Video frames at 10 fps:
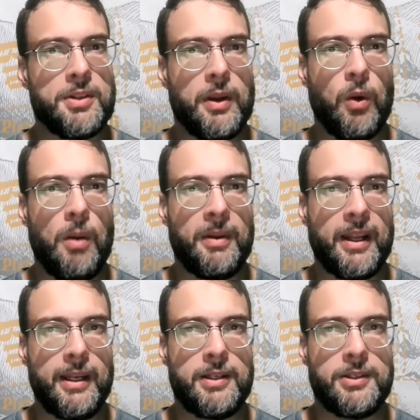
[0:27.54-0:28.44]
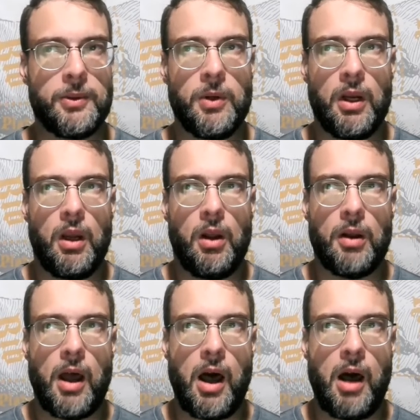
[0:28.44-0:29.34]
of the equipment I need to
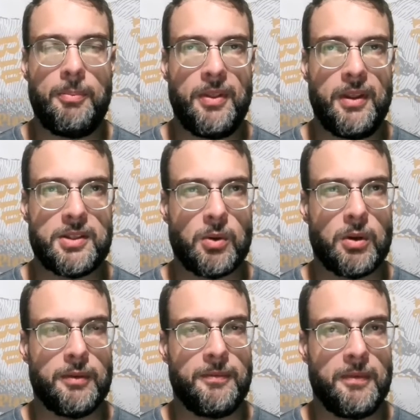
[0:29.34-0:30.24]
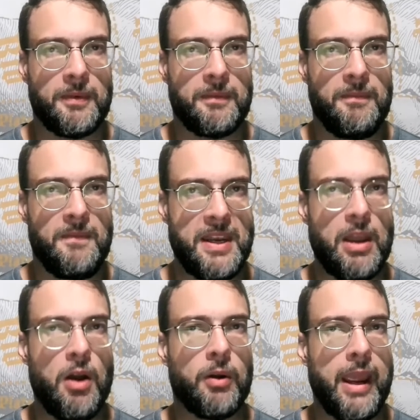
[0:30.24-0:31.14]
up the sort of
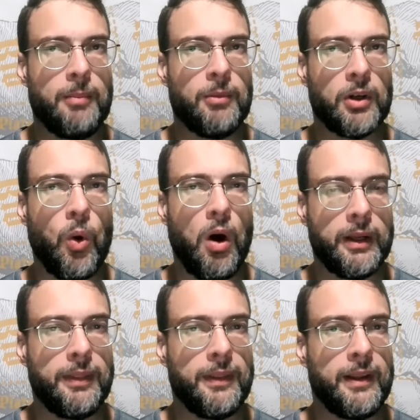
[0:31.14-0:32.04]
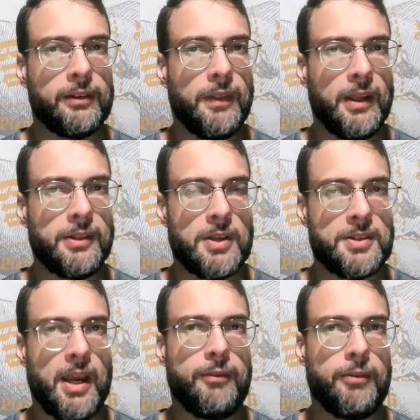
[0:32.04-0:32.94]
video camera quality things,
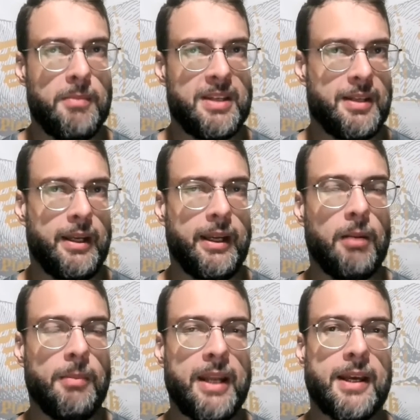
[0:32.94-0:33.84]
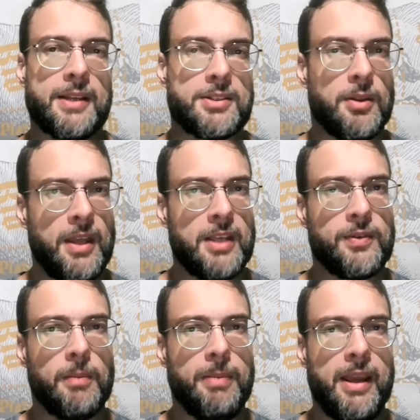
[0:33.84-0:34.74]
aside from me sitting here at my desk. So thanks
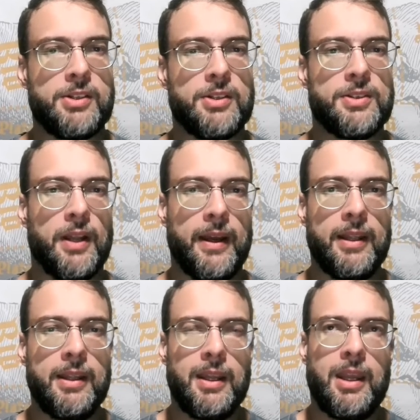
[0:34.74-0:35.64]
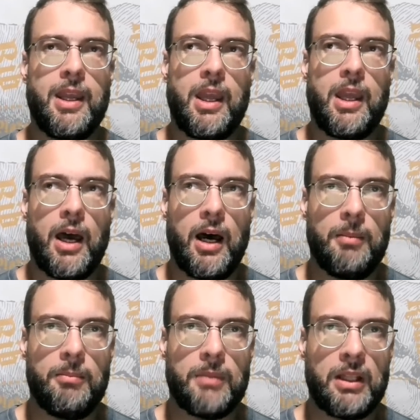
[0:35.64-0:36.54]
for your patience on that.
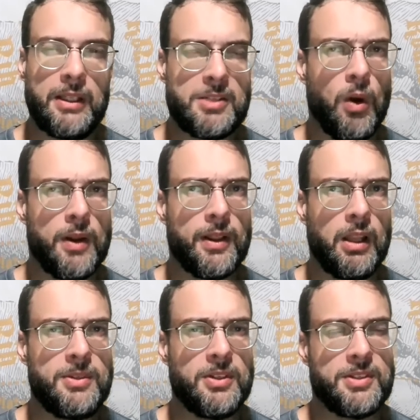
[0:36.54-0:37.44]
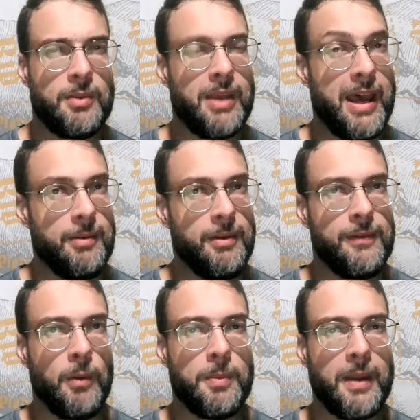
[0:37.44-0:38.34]
At least one of the clips you'll see had to be
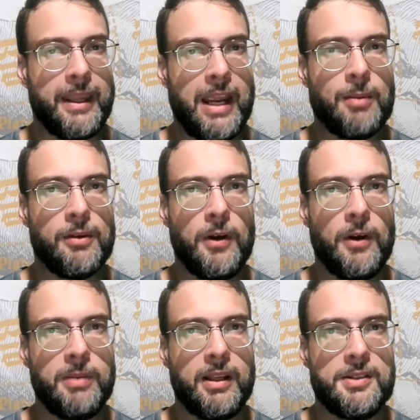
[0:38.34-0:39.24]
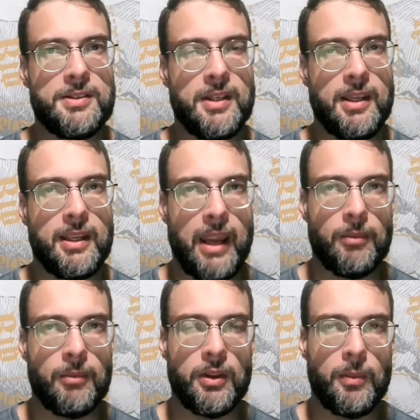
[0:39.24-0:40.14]
filmed with my camera phone because the
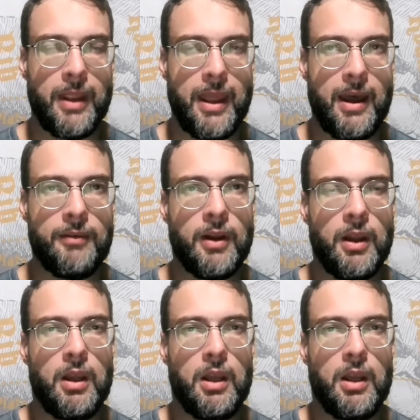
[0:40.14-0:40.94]
camera that we have